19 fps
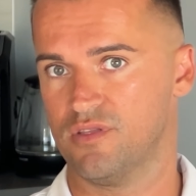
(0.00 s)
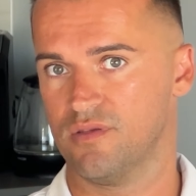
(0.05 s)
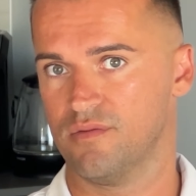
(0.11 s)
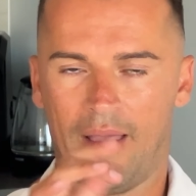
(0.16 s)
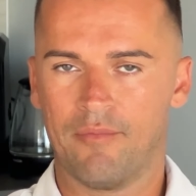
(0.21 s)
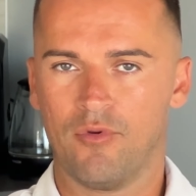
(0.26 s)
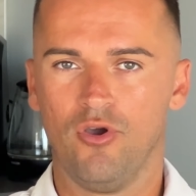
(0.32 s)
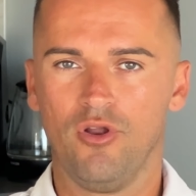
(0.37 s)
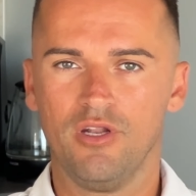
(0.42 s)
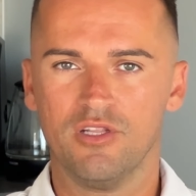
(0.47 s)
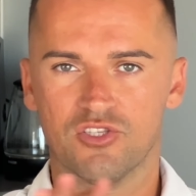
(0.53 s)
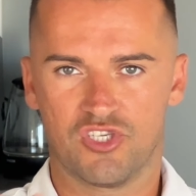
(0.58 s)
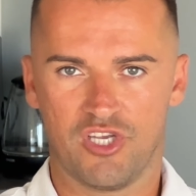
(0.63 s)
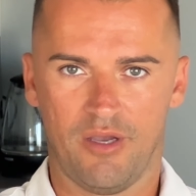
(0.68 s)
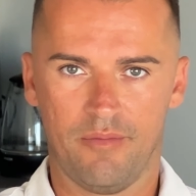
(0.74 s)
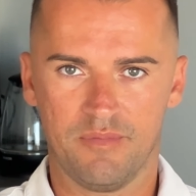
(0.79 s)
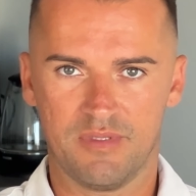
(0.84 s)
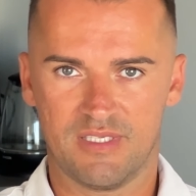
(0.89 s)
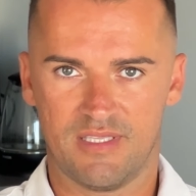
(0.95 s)
I'm gonna
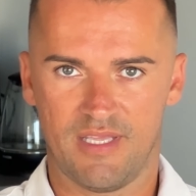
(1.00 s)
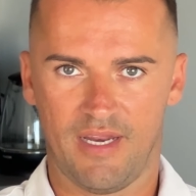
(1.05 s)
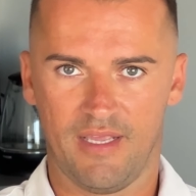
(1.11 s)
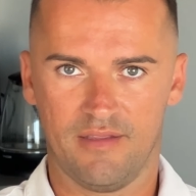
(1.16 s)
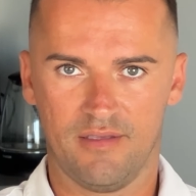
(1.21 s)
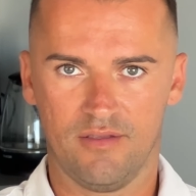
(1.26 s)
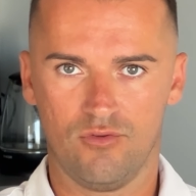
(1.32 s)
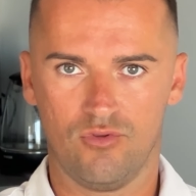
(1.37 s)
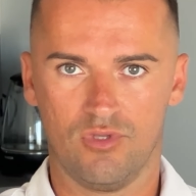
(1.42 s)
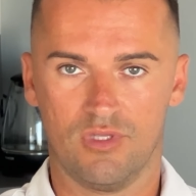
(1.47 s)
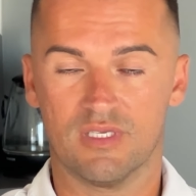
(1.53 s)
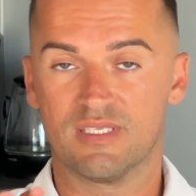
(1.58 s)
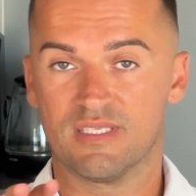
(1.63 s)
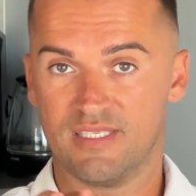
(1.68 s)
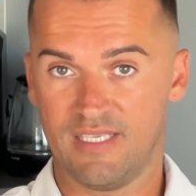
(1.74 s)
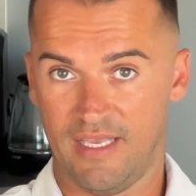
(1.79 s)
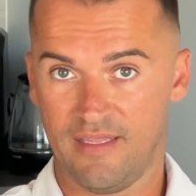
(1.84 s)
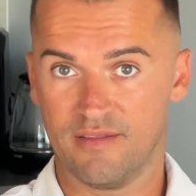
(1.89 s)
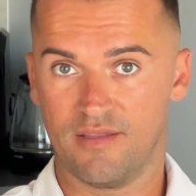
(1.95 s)
jump straight into the
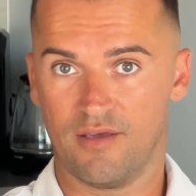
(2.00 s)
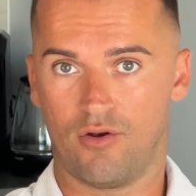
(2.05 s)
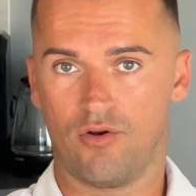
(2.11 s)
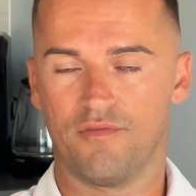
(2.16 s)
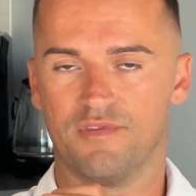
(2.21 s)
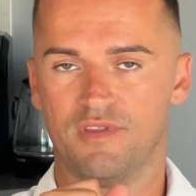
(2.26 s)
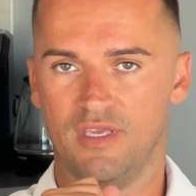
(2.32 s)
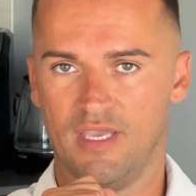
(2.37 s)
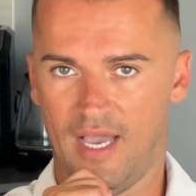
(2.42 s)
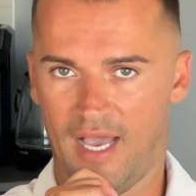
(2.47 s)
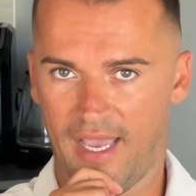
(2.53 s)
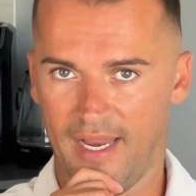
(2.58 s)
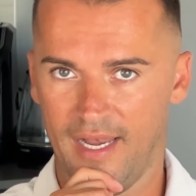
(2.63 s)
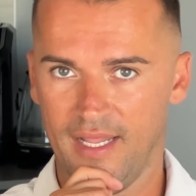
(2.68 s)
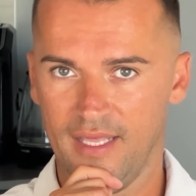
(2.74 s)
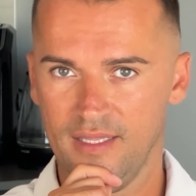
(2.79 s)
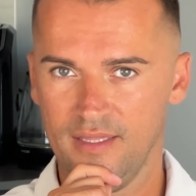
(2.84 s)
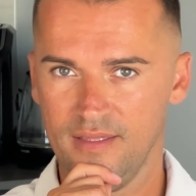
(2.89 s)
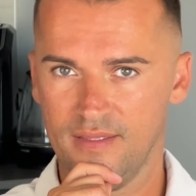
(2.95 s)
center of the
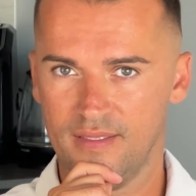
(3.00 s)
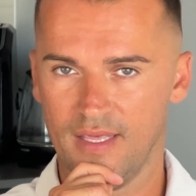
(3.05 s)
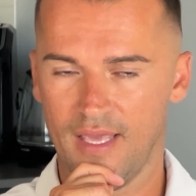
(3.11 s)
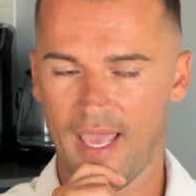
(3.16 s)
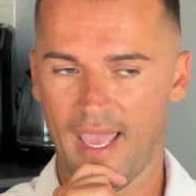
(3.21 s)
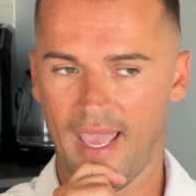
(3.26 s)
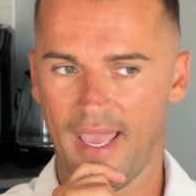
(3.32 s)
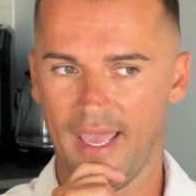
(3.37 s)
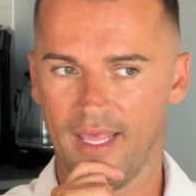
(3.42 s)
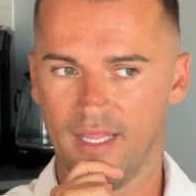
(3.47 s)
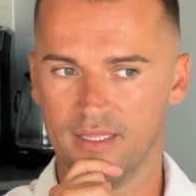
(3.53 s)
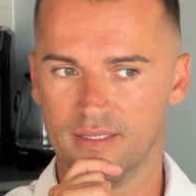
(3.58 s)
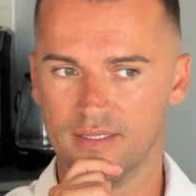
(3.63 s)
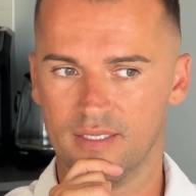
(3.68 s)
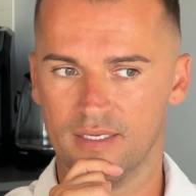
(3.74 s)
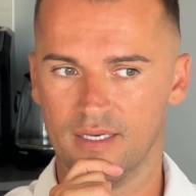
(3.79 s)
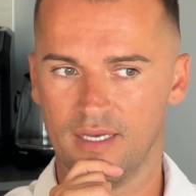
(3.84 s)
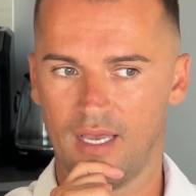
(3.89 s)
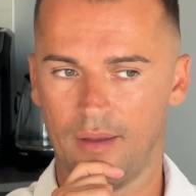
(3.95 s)
island, and
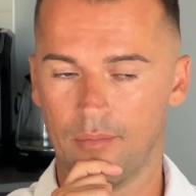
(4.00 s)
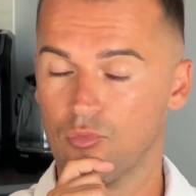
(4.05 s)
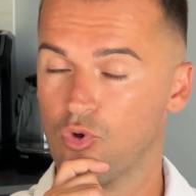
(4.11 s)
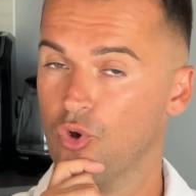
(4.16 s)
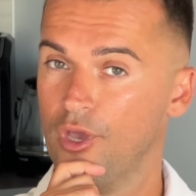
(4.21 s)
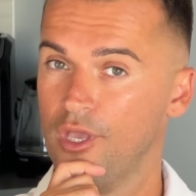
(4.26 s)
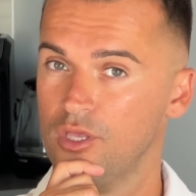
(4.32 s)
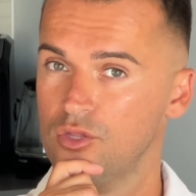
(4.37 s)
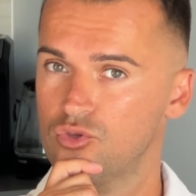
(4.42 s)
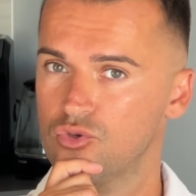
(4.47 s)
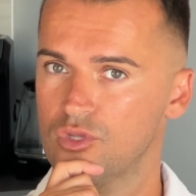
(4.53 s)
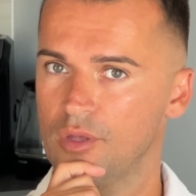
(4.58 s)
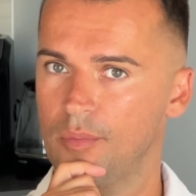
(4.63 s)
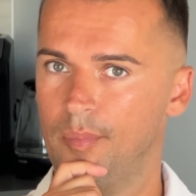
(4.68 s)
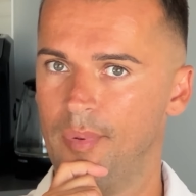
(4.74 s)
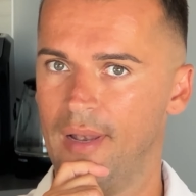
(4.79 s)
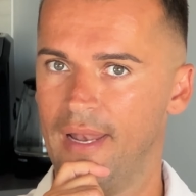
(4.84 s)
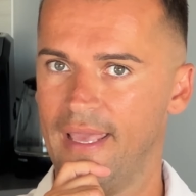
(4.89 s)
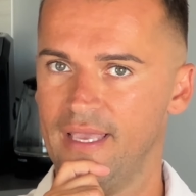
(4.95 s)
I'm going to the
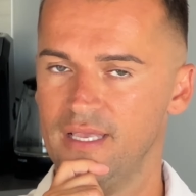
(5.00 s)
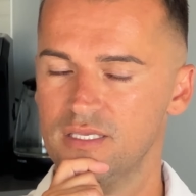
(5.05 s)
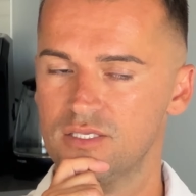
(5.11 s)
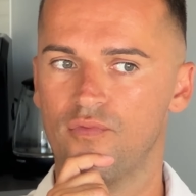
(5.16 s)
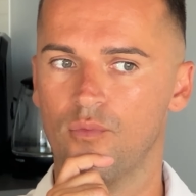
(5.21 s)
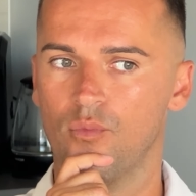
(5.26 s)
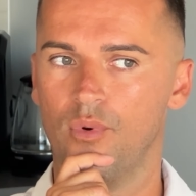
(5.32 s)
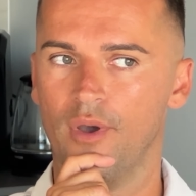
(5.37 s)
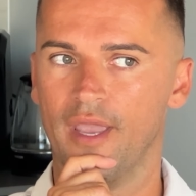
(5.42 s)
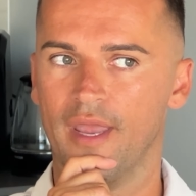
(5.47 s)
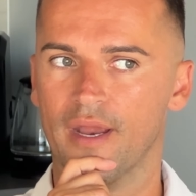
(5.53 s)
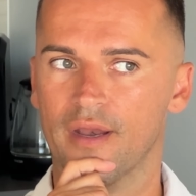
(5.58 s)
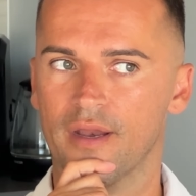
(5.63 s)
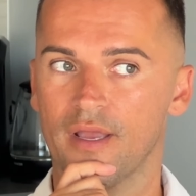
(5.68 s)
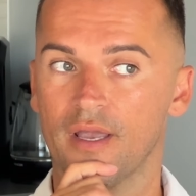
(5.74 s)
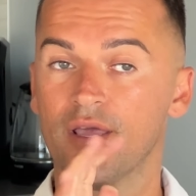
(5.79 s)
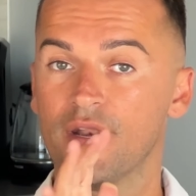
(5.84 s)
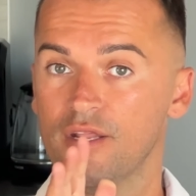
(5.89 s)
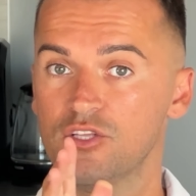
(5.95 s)
place where
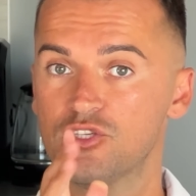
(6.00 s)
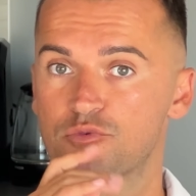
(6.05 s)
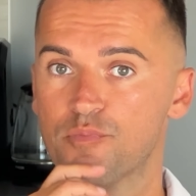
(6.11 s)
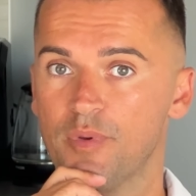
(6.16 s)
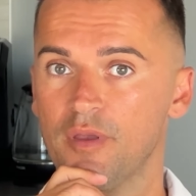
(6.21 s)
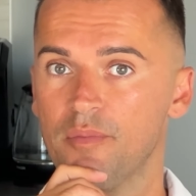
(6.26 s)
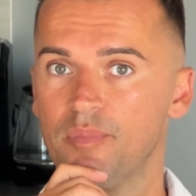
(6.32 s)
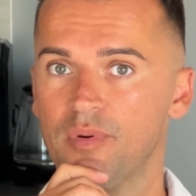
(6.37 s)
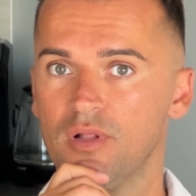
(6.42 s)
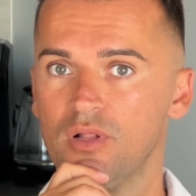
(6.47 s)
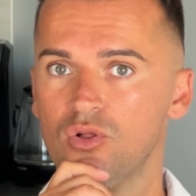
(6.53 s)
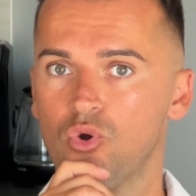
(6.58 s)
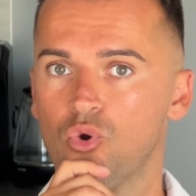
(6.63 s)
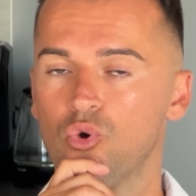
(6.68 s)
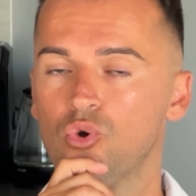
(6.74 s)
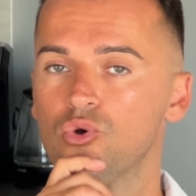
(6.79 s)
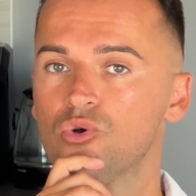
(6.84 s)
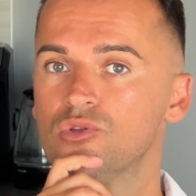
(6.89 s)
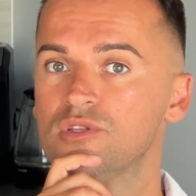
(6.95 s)
rich people
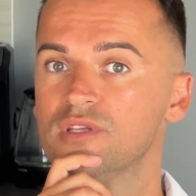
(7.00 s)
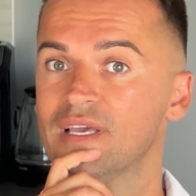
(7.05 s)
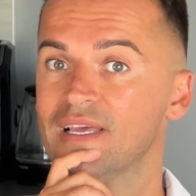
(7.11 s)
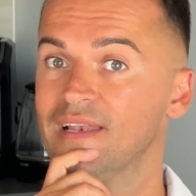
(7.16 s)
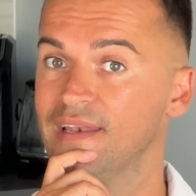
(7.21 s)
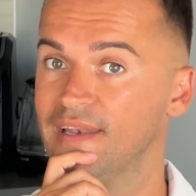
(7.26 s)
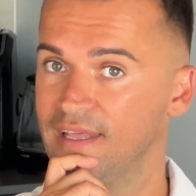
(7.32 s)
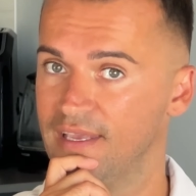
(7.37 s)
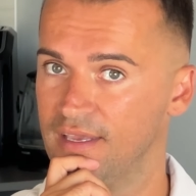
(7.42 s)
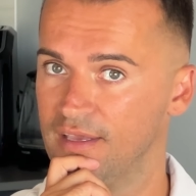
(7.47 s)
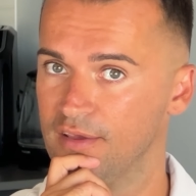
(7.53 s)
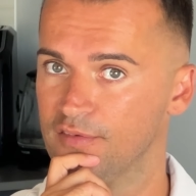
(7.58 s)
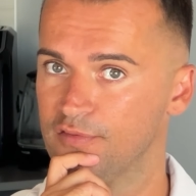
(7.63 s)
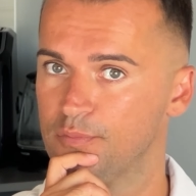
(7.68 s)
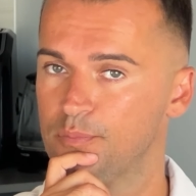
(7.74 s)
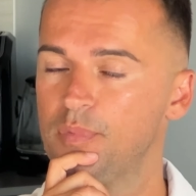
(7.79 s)
could live.